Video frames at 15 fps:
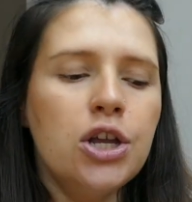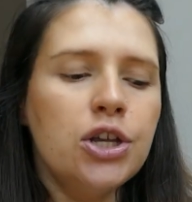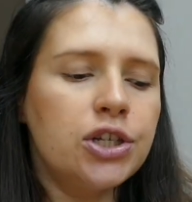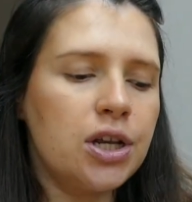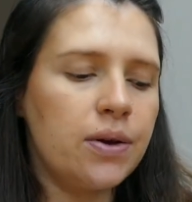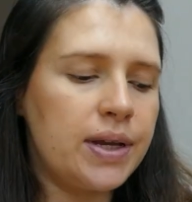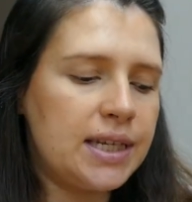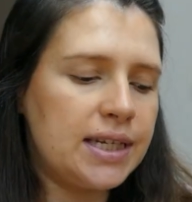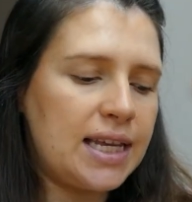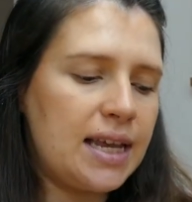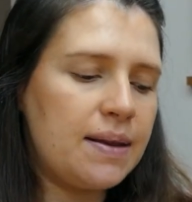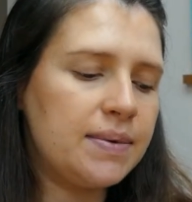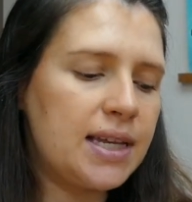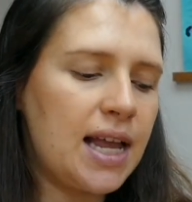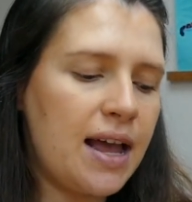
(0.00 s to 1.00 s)
So it
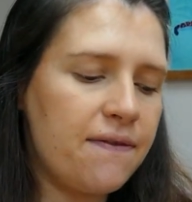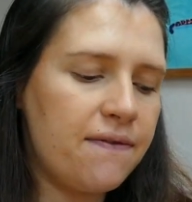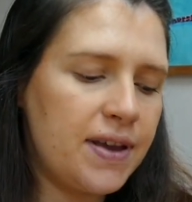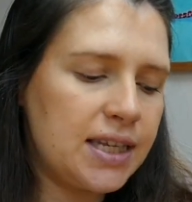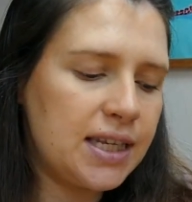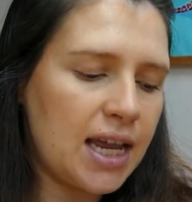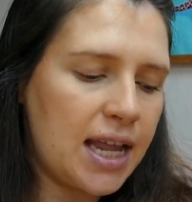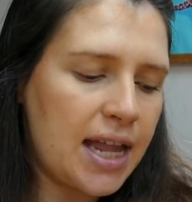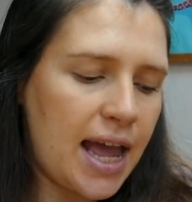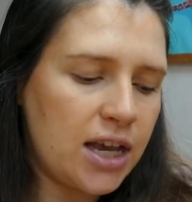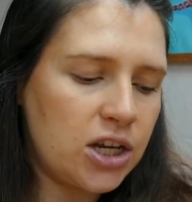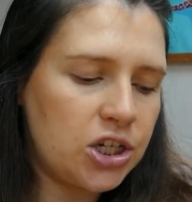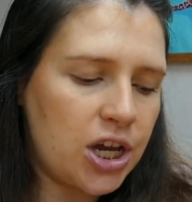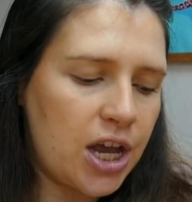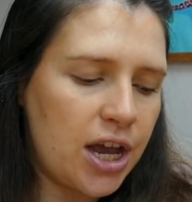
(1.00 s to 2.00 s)
seems like this
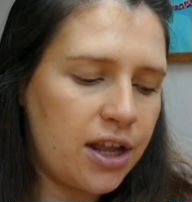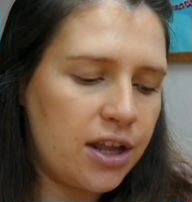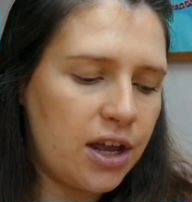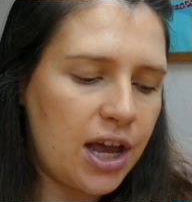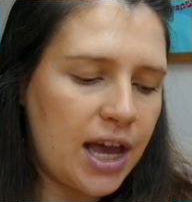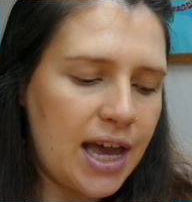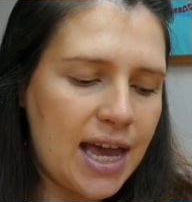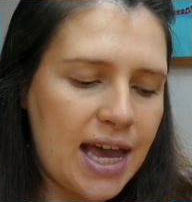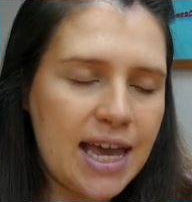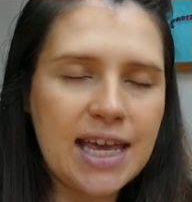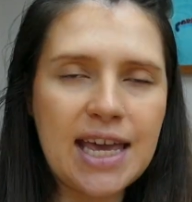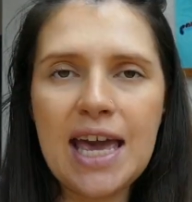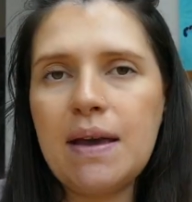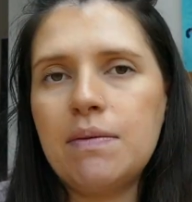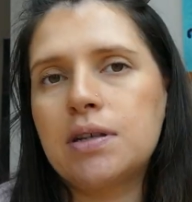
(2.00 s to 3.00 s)
connection, it
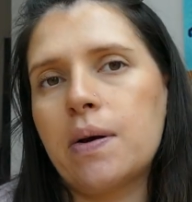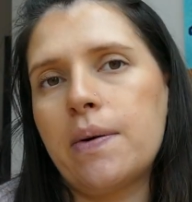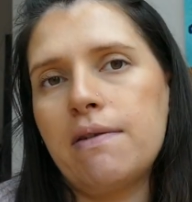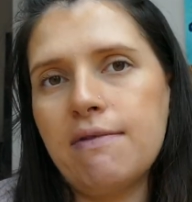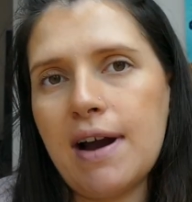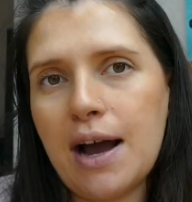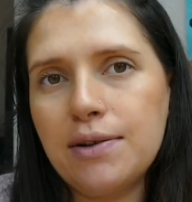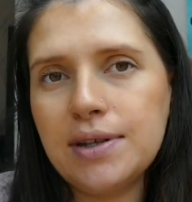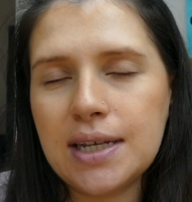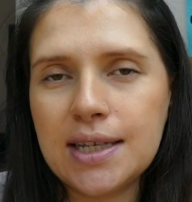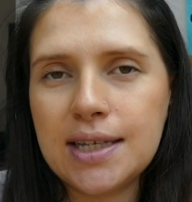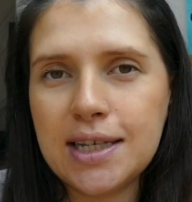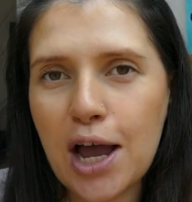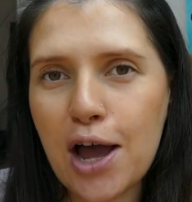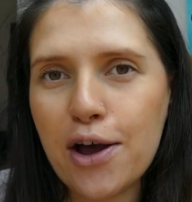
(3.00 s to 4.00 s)
keeps going round in
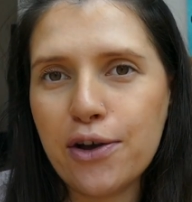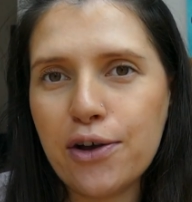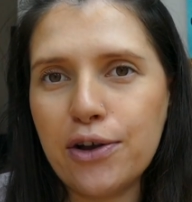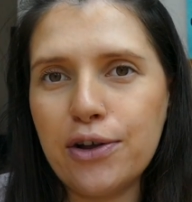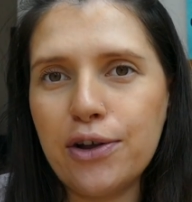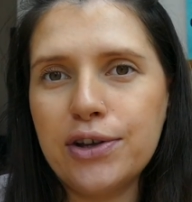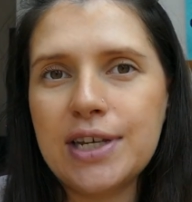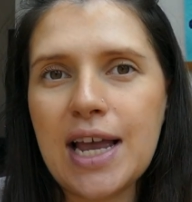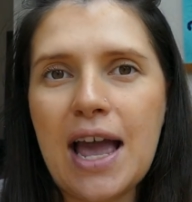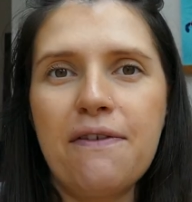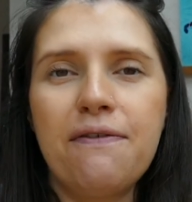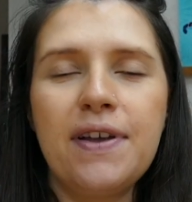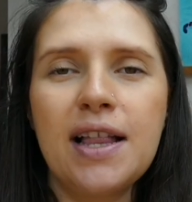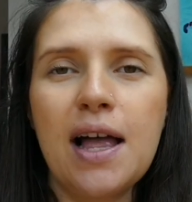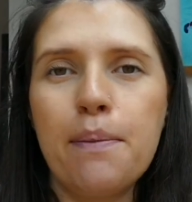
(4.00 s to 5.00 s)
circles. I
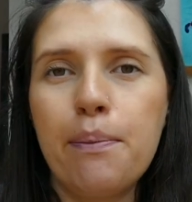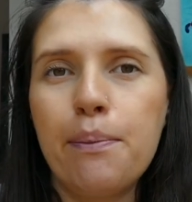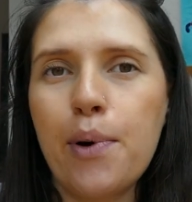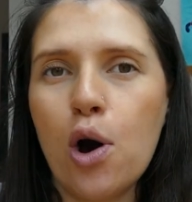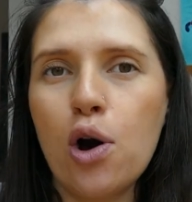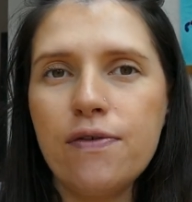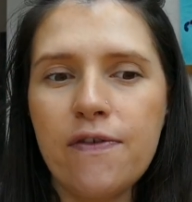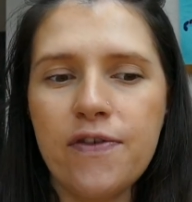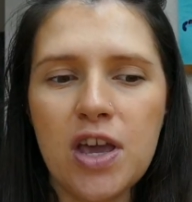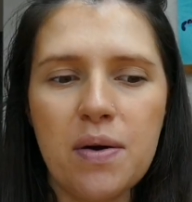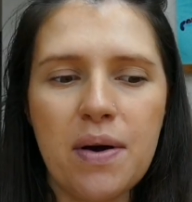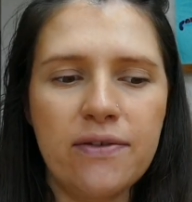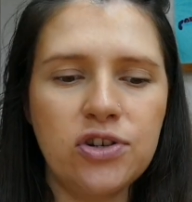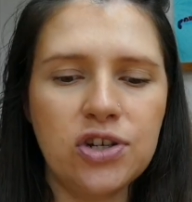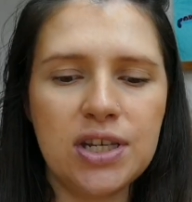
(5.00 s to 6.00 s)
feel like both of you
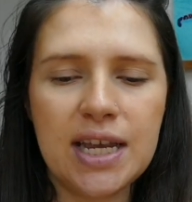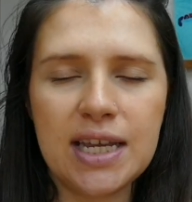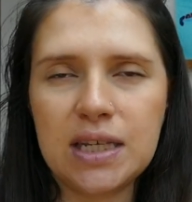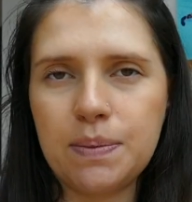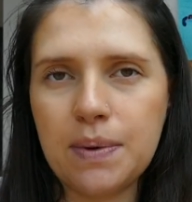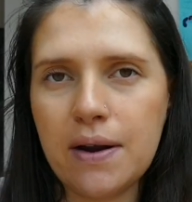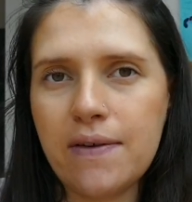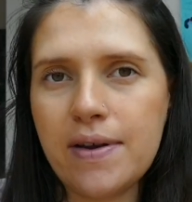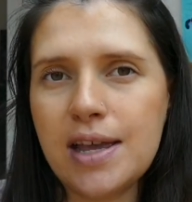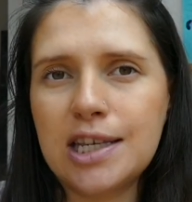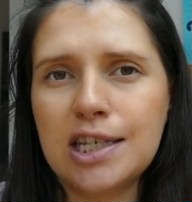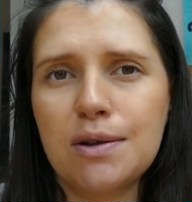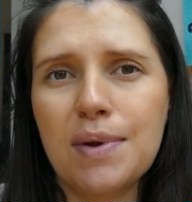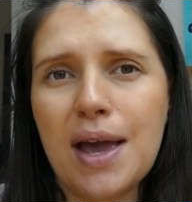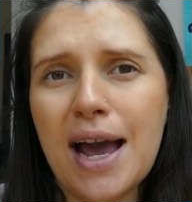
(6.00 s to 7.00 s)
have just
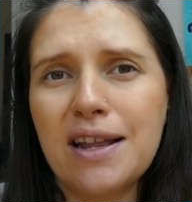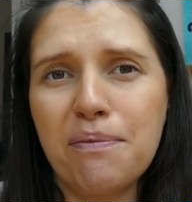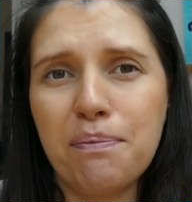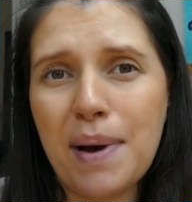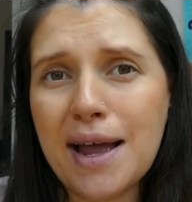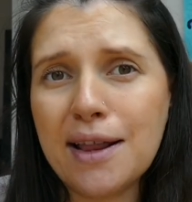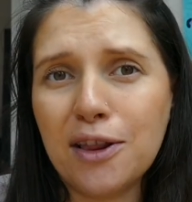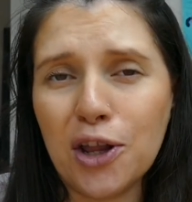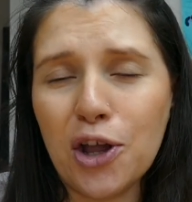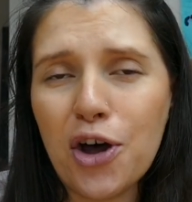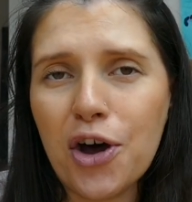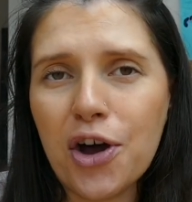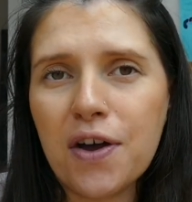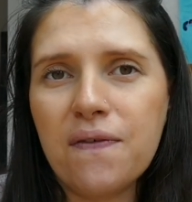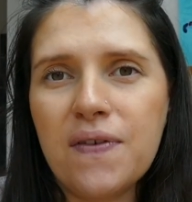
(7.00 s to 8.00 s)
experienced some kind of bad
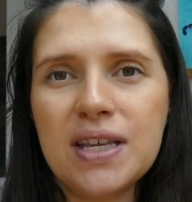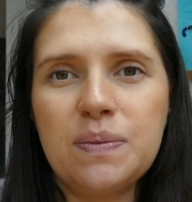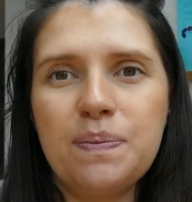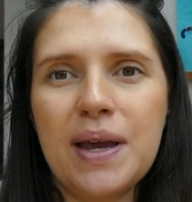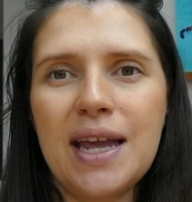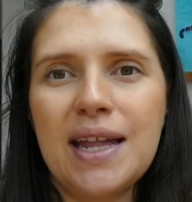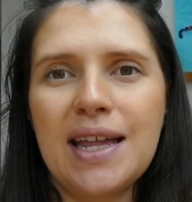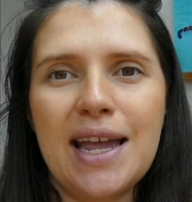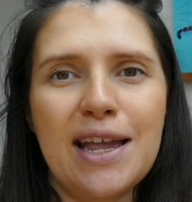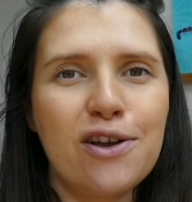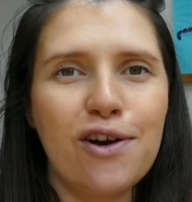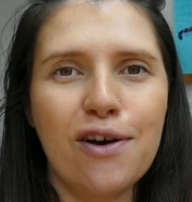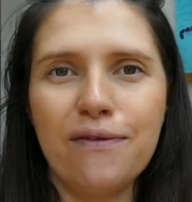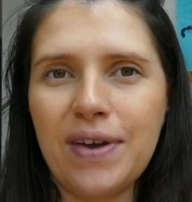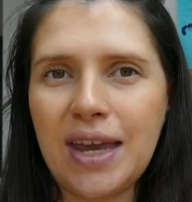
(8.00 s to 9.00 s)
luck. There's been
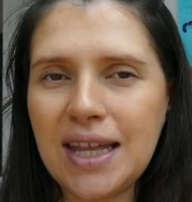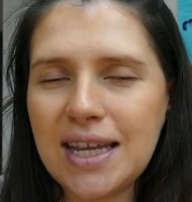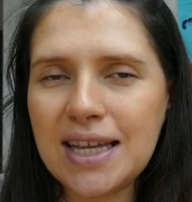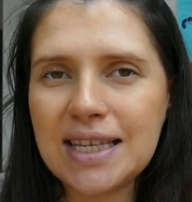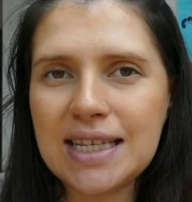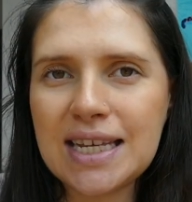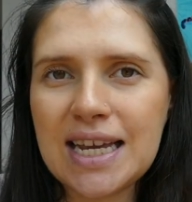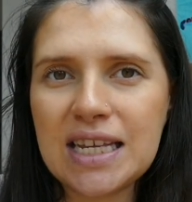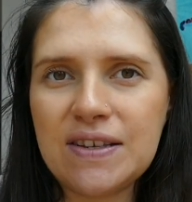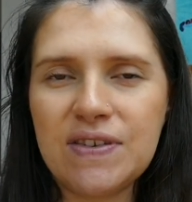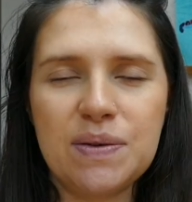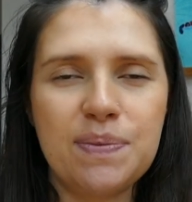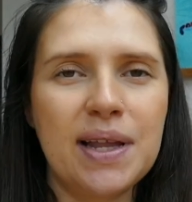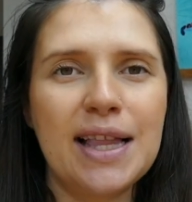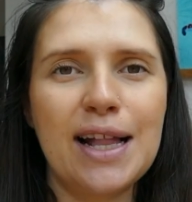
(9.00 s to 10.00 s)
inconveniences,
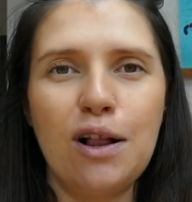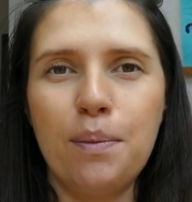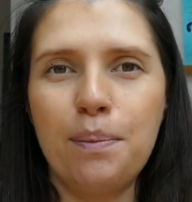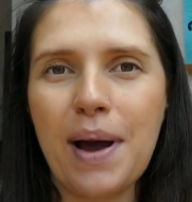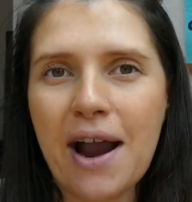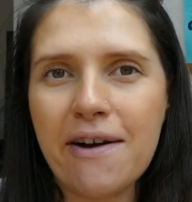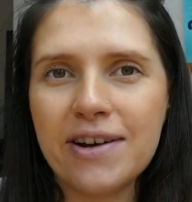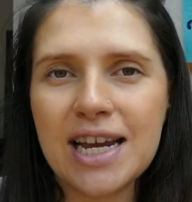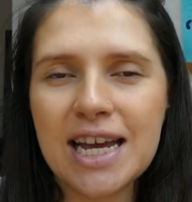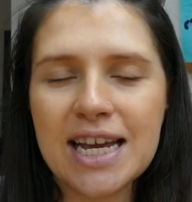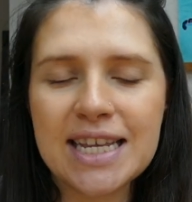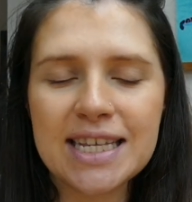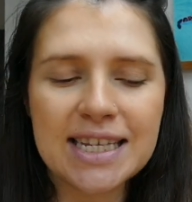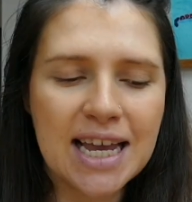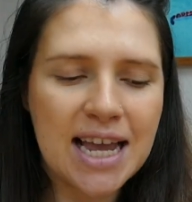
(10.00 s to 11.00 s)
there's been little
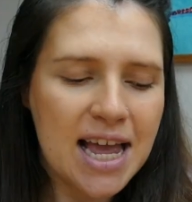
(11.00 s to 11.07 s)
barriers.